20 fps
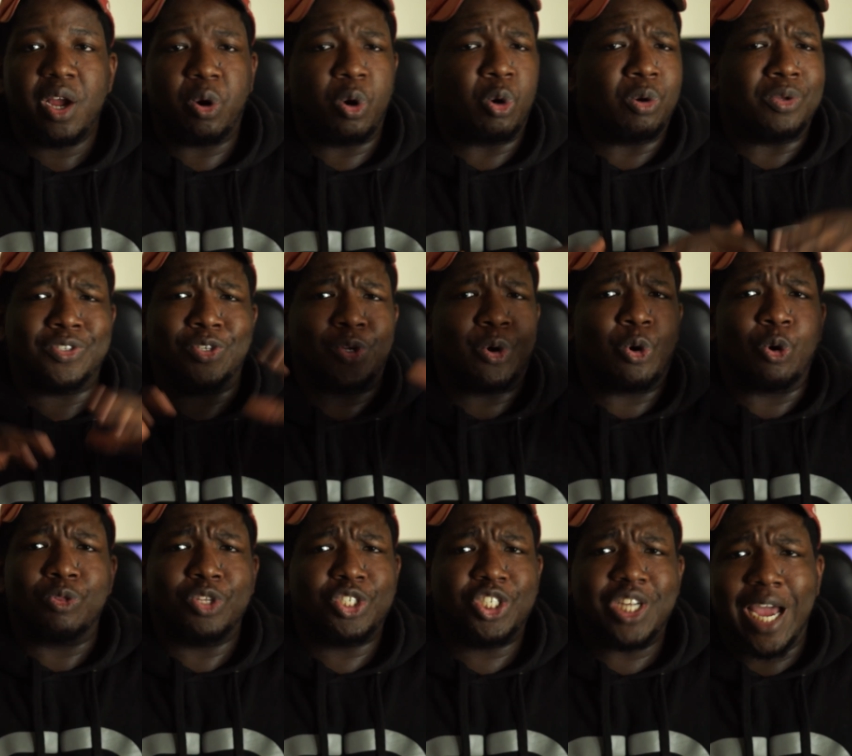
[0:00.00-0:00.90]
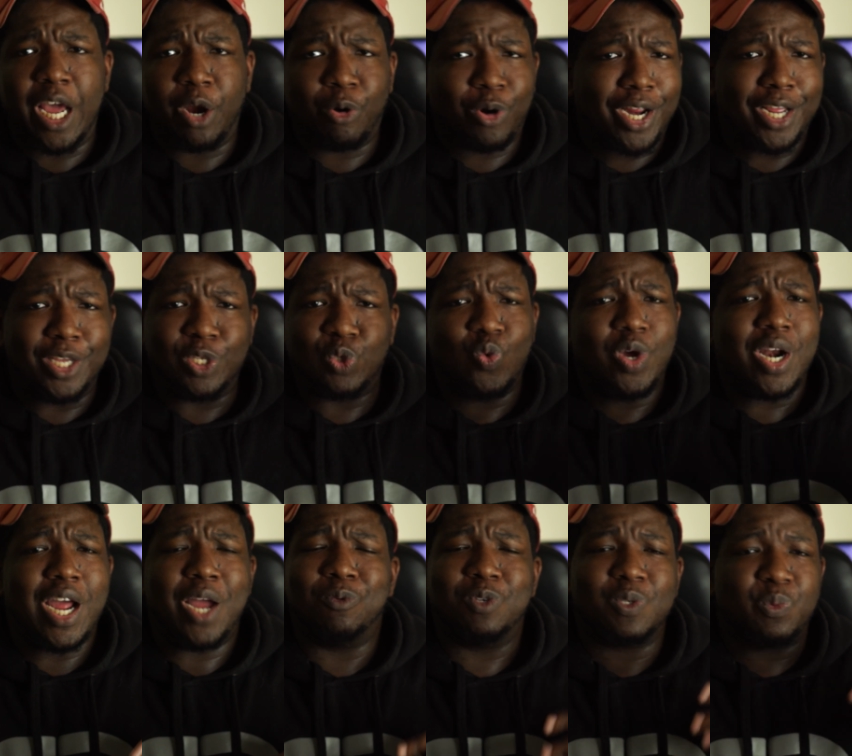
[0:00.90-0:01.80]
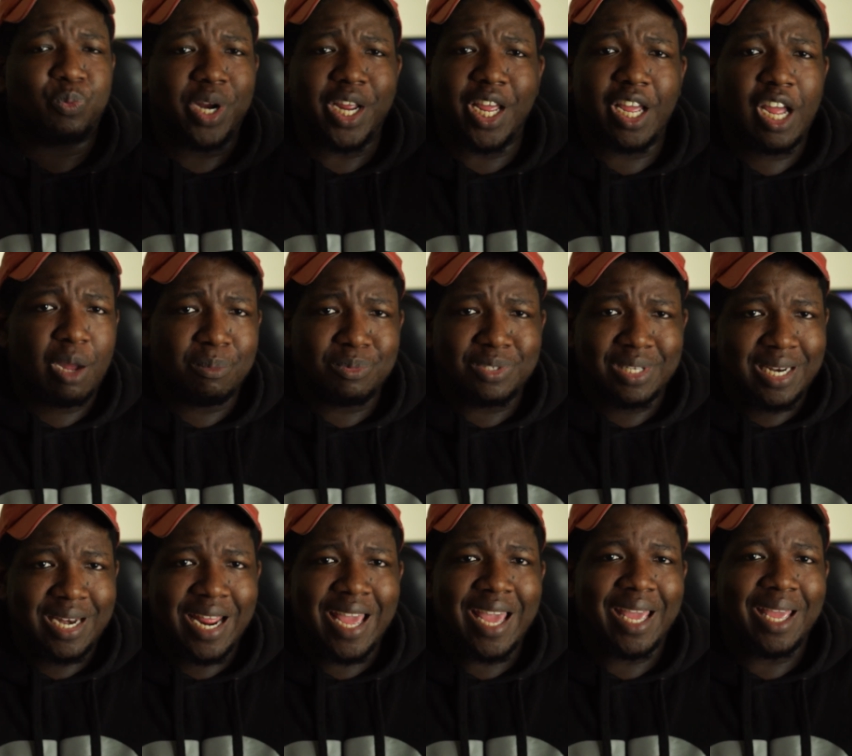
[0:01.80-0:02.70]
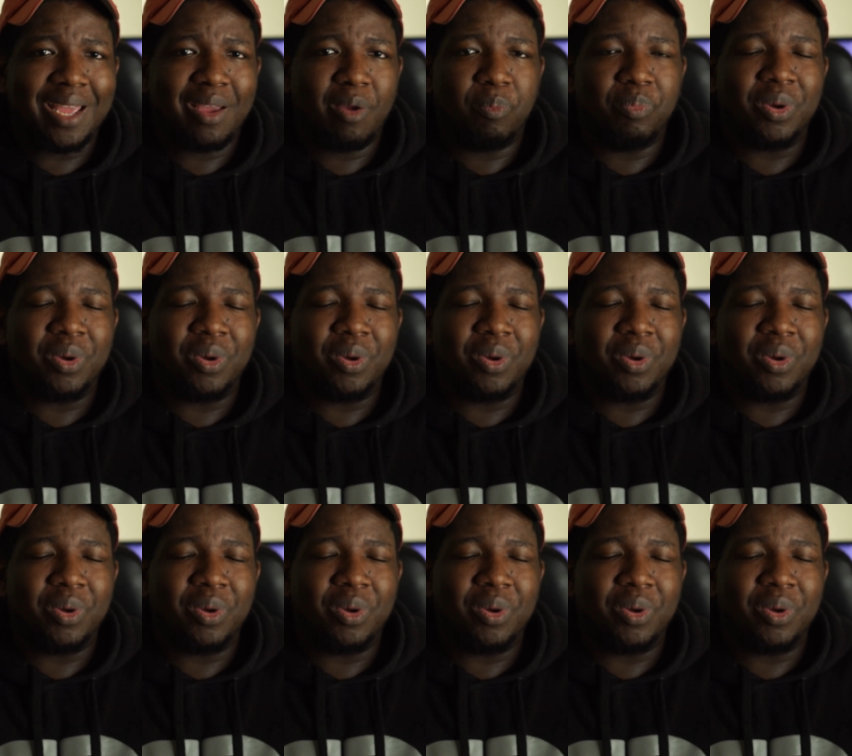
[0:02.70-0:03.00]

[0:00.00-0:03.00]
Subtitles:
as earth-shattering as what I was bringing up today,